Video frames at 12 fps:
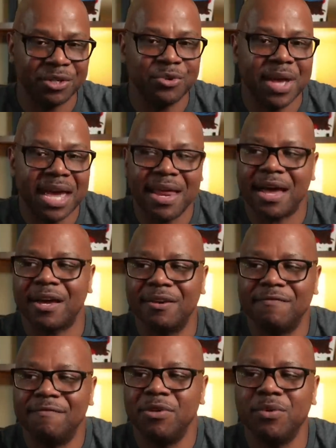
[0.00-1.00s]
you cannot
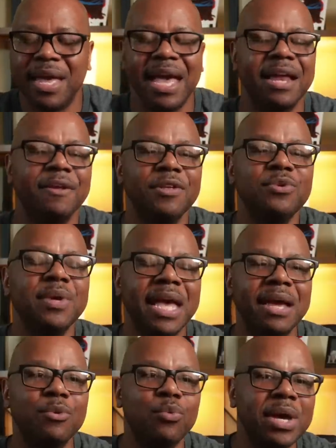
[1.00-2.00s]
you can't you
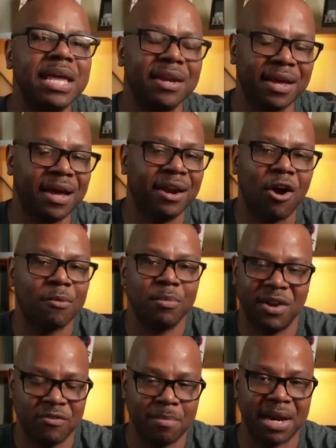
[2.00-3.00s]
can't win an argument with
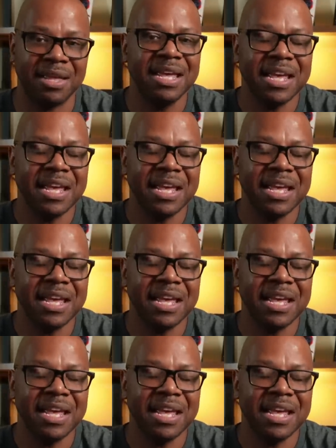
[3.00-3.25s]
everybody,